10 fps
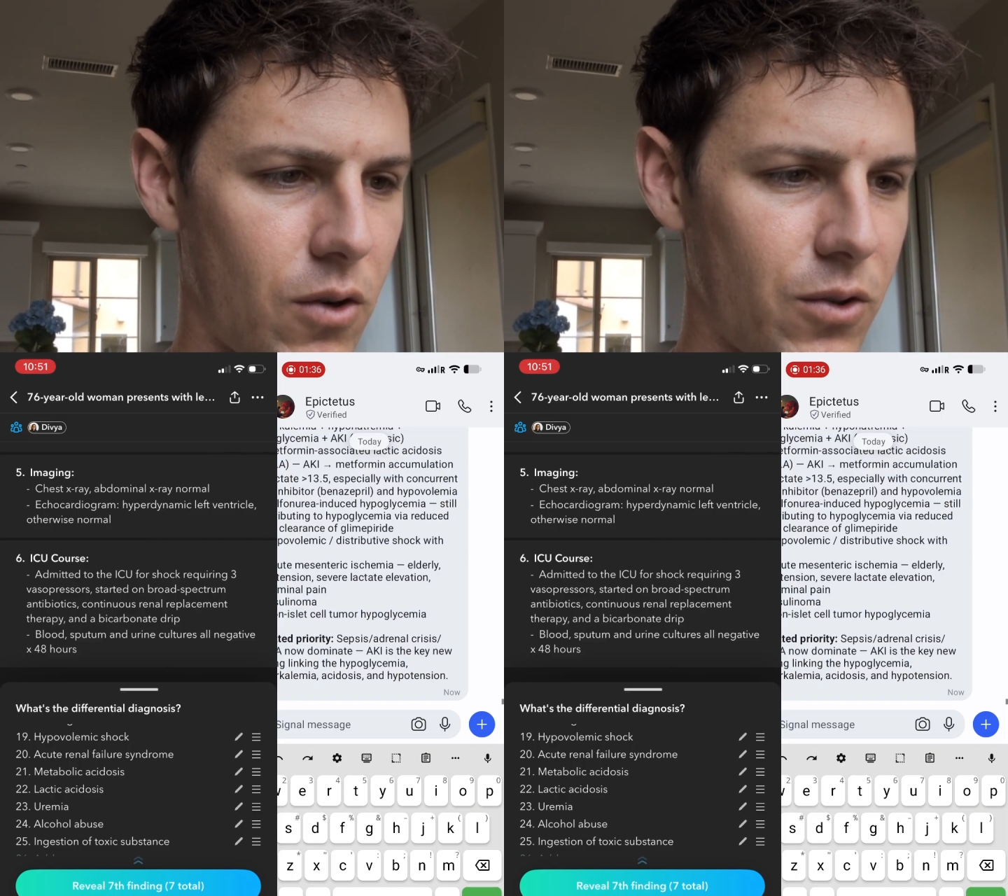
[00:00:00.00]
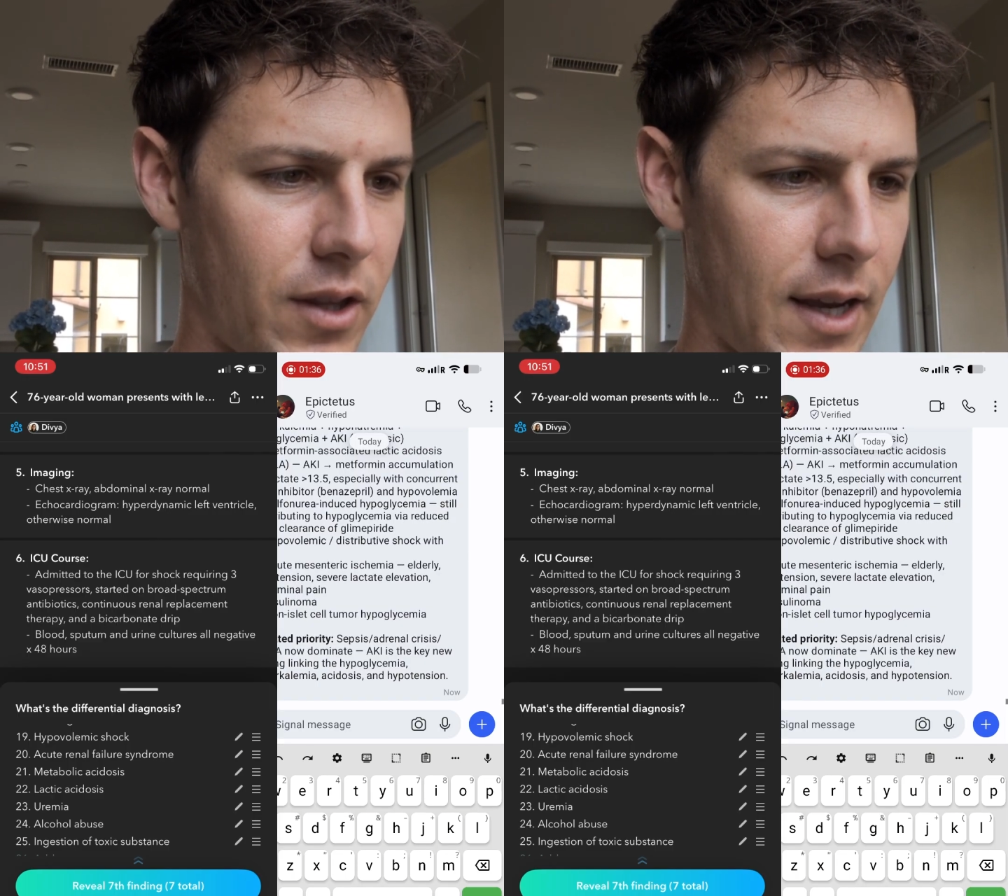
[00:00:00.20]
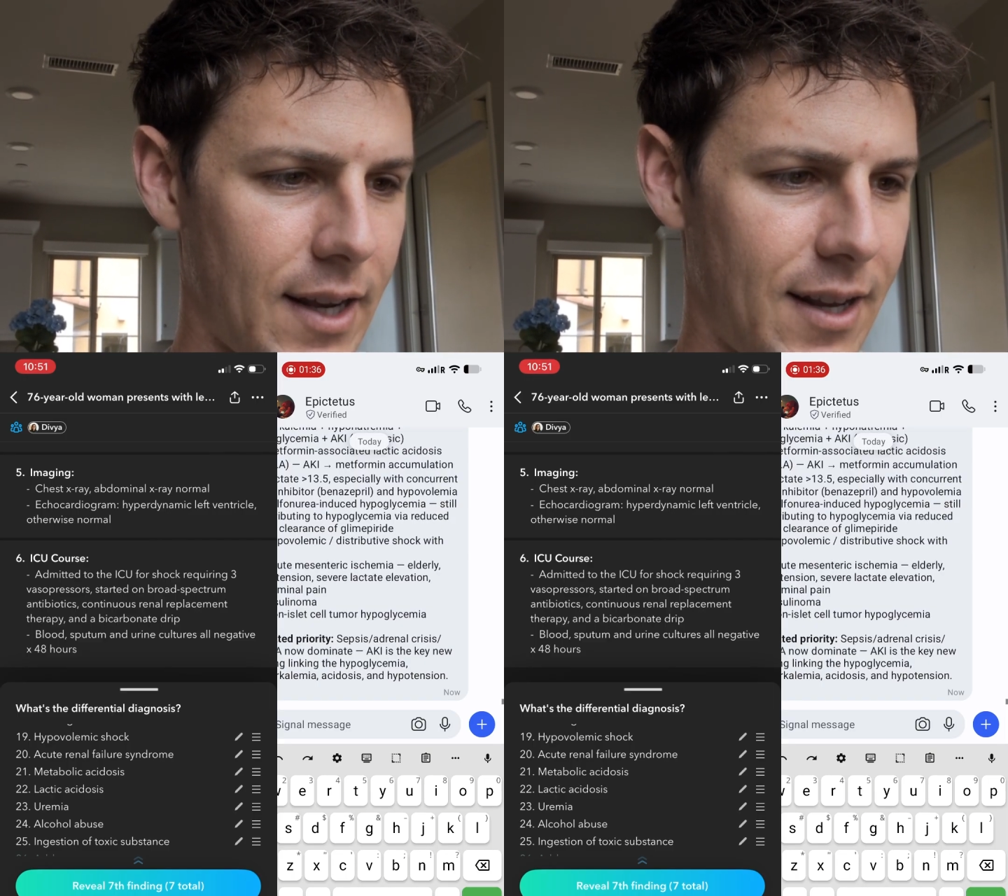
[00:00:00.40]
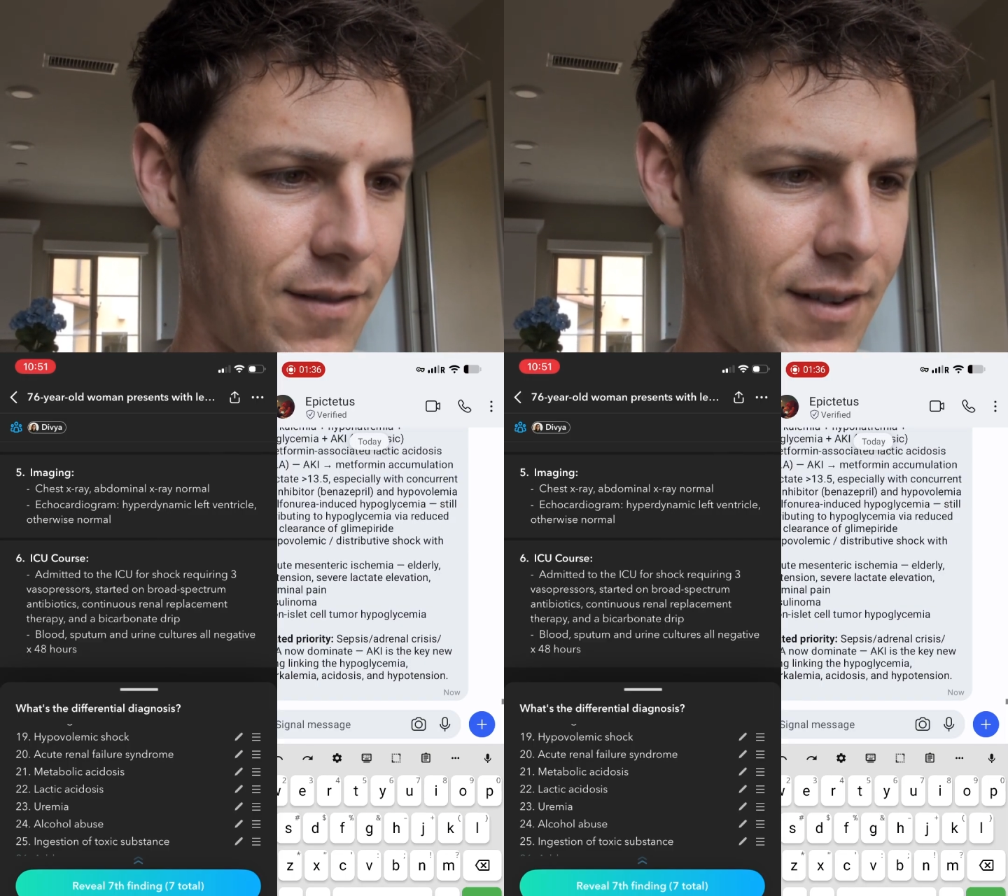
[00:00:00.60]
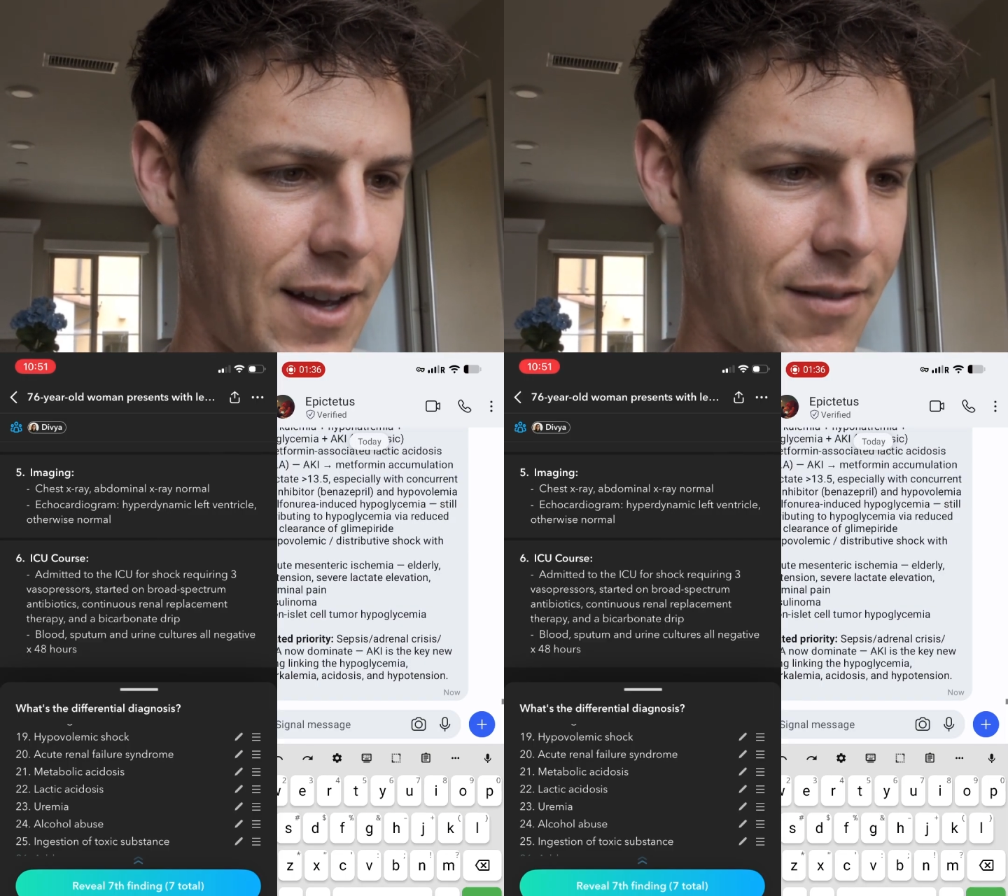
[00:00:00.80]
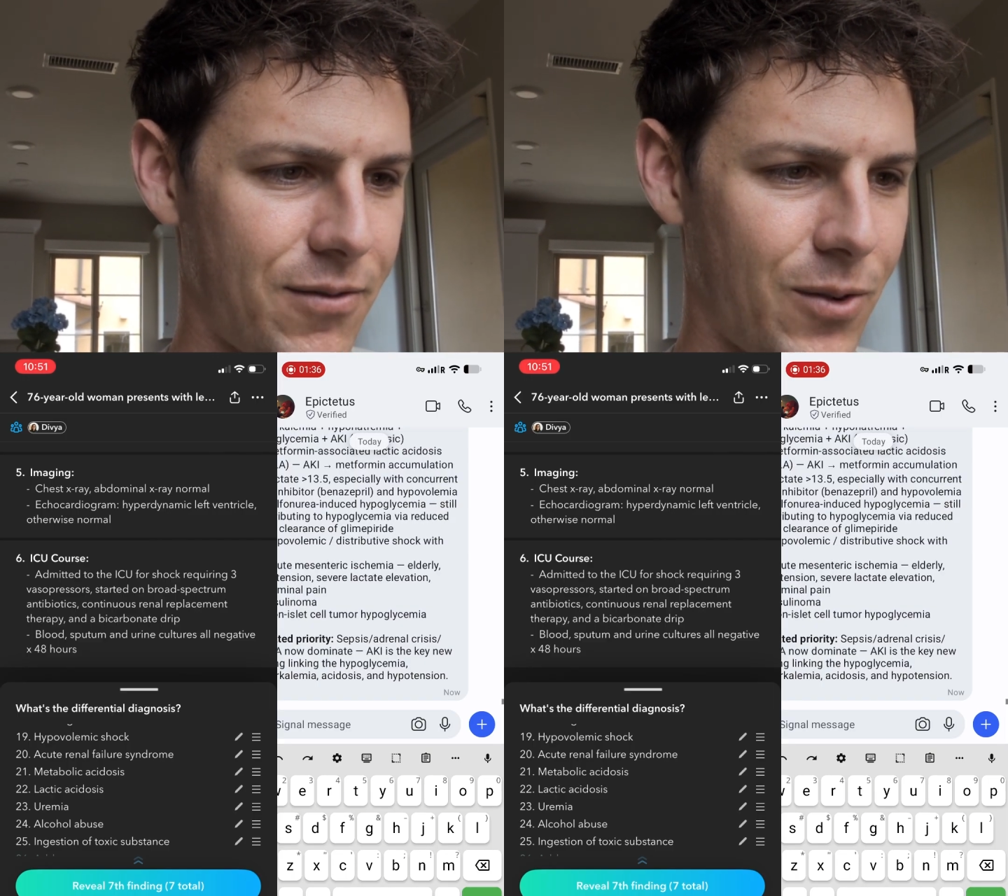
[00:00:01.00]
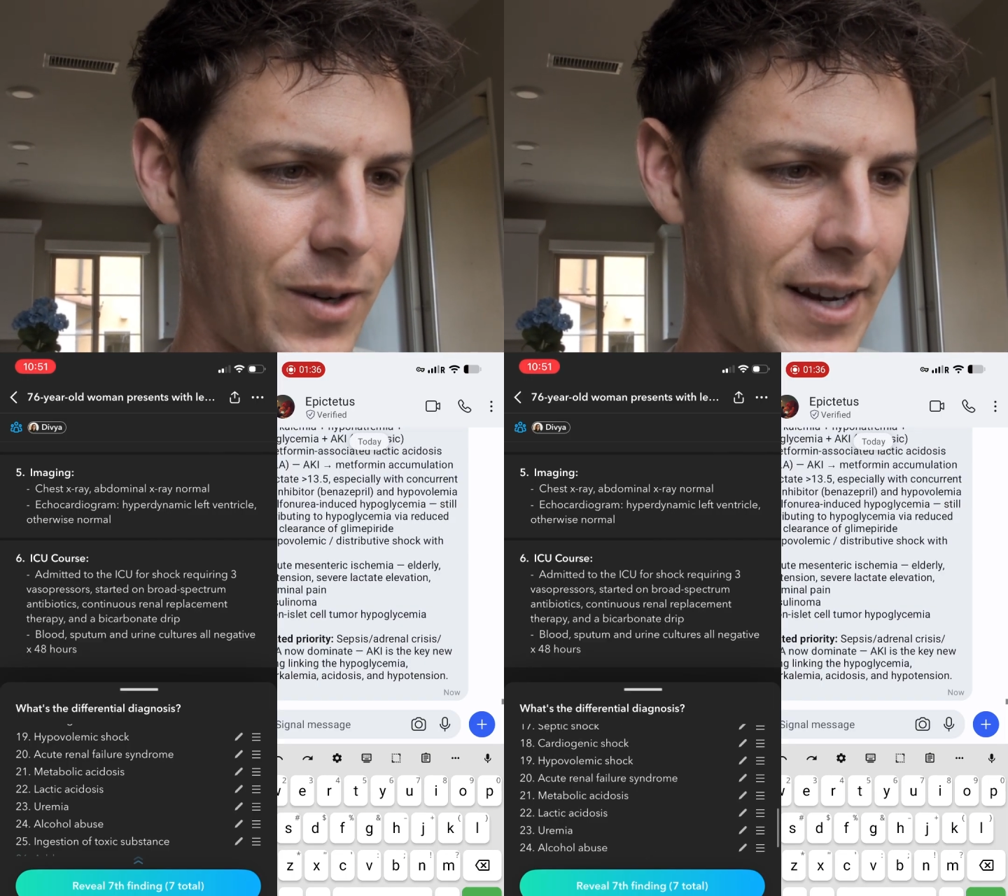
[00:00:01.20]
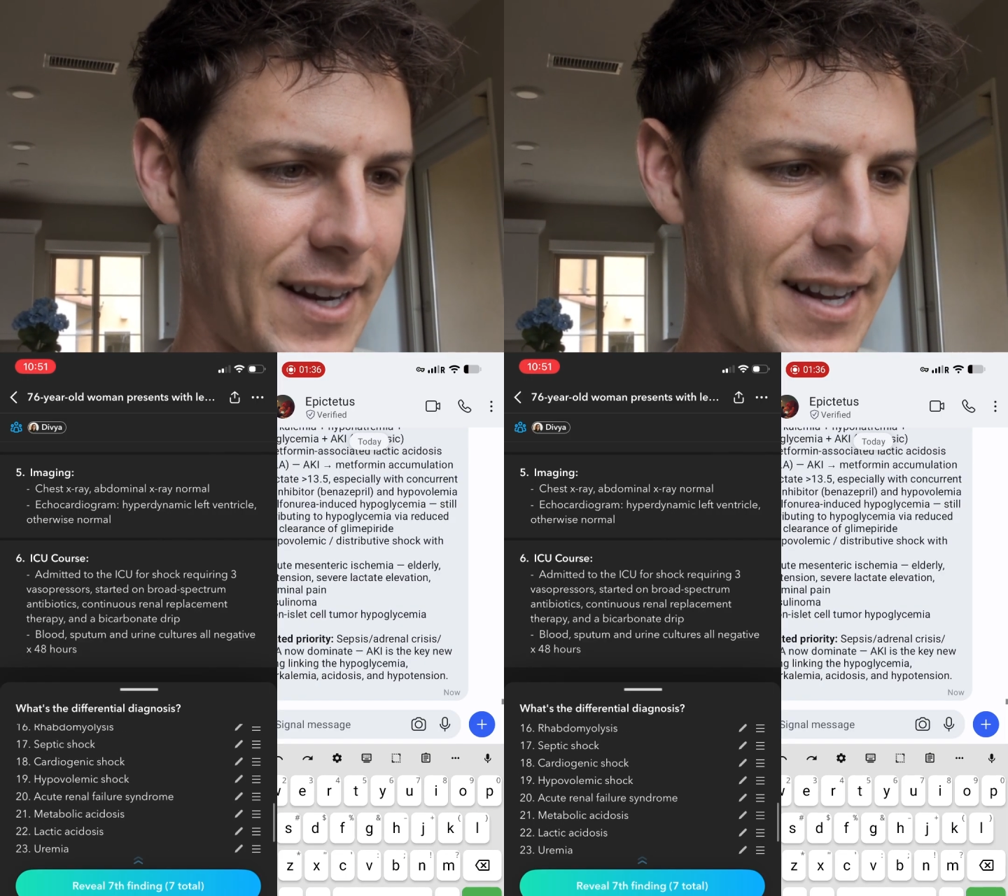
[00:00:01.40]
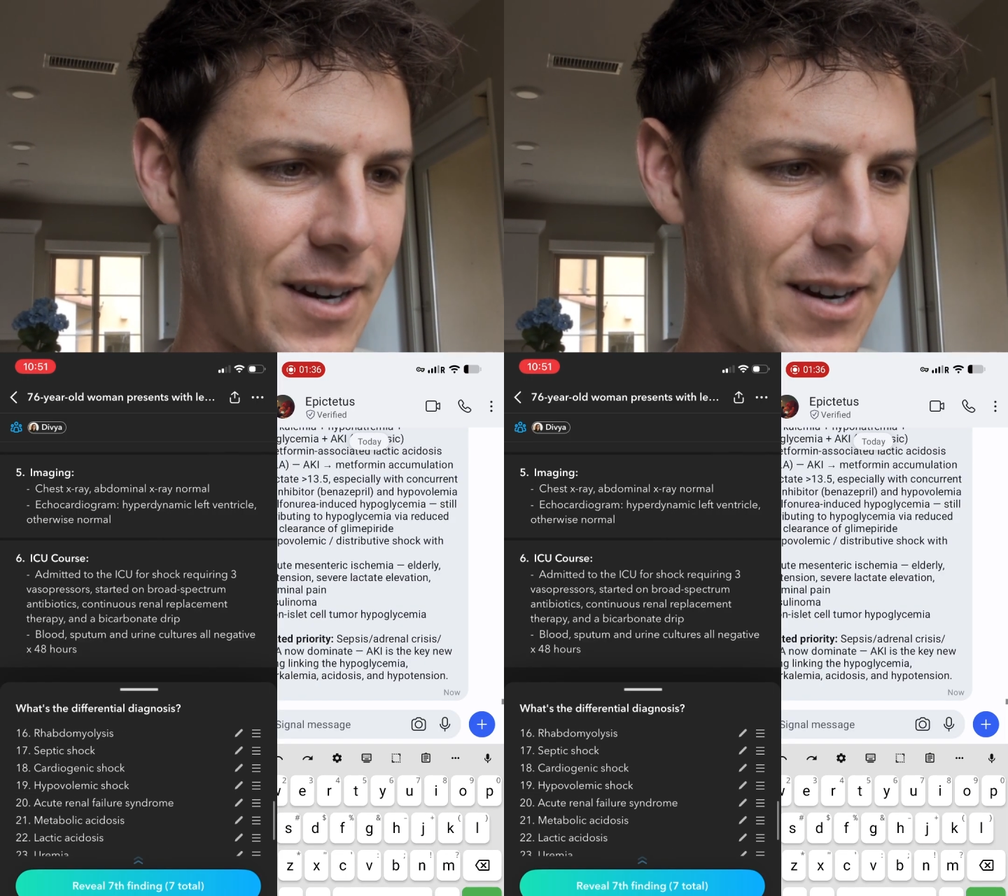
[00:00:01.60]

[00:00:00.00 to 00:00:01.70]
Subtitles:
all negative at 48